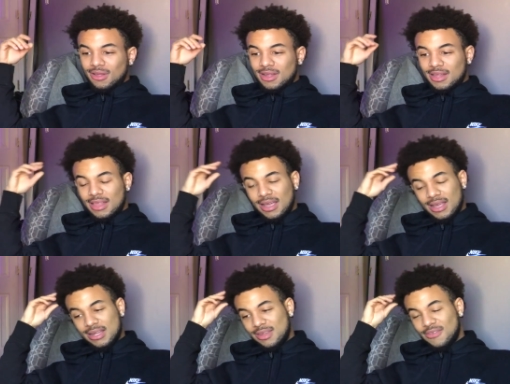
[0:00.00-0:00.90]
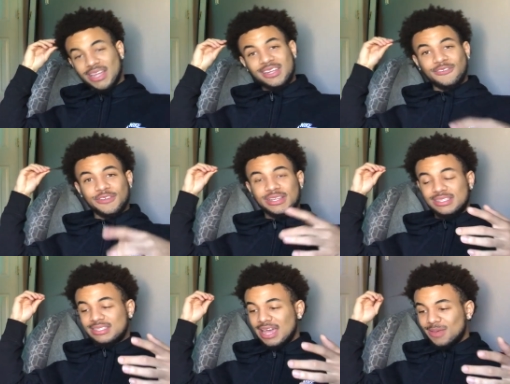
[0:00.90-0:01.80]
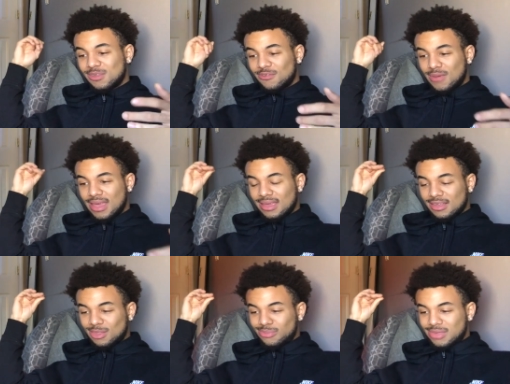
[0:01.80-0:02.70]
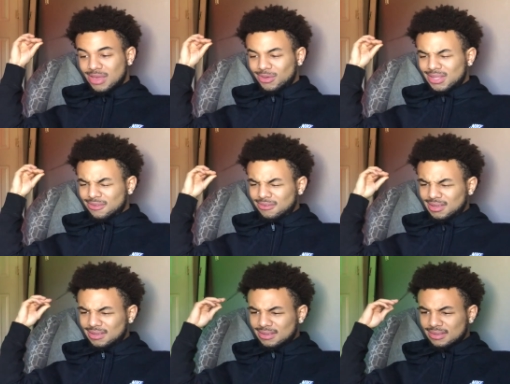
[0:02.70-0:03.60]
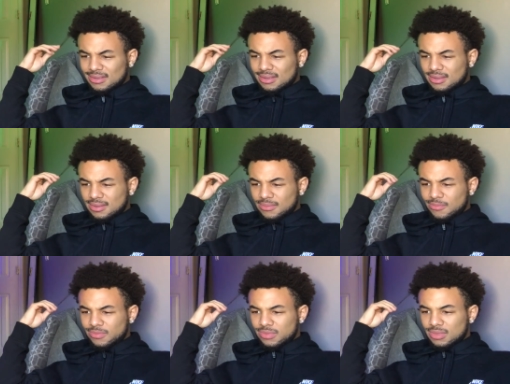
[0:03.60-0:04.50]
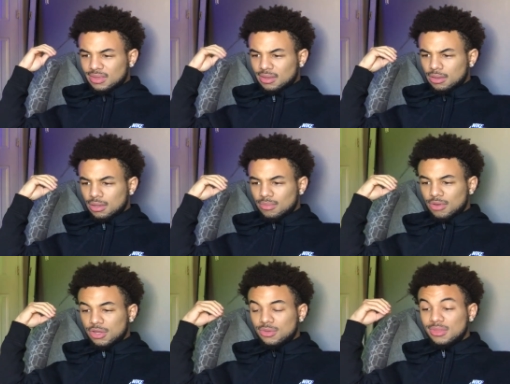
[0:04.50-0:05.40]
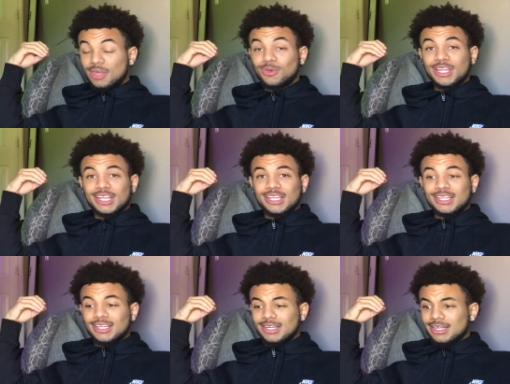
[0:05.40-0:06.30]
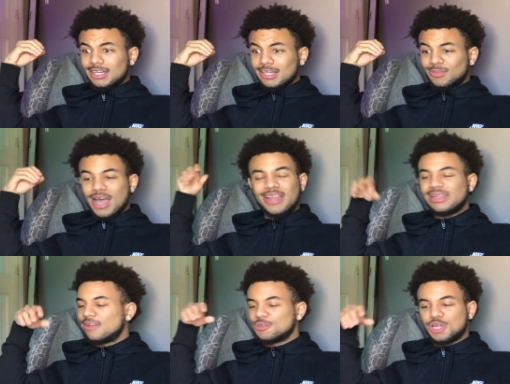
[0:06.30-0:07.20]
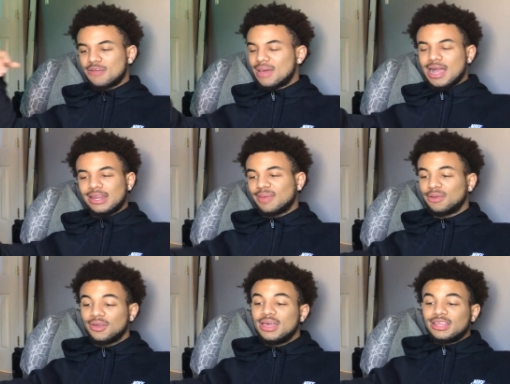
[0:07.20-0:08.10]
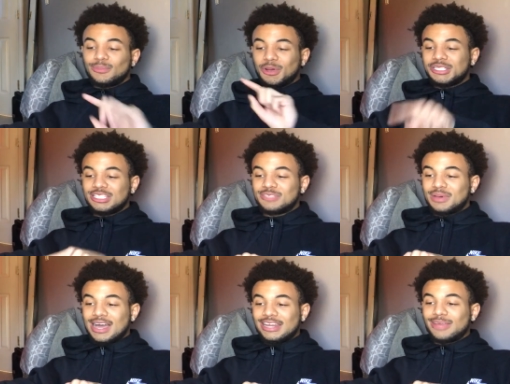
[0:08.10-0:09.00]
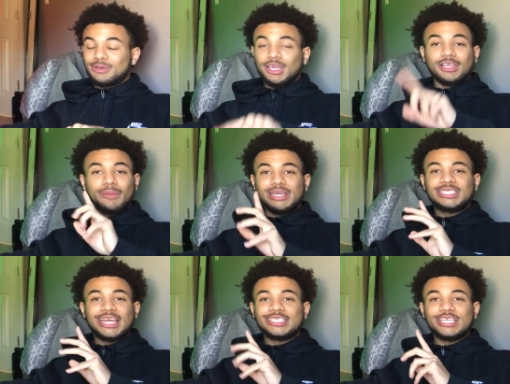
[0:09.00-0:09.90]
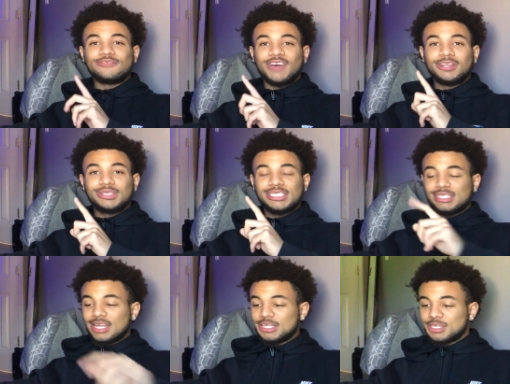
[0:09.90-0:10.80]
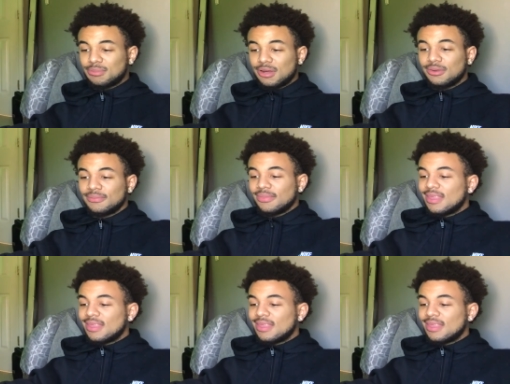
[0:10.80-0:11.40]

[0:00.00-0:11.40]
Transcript: yeah, oh, like, a, like, like, different types of like, like what the fuck? problem. Bro, you what see what? F- bro, I never drive behind that, bro. The person that's behind that, bro, y'all, y'all must not have seen Final Destination, bro.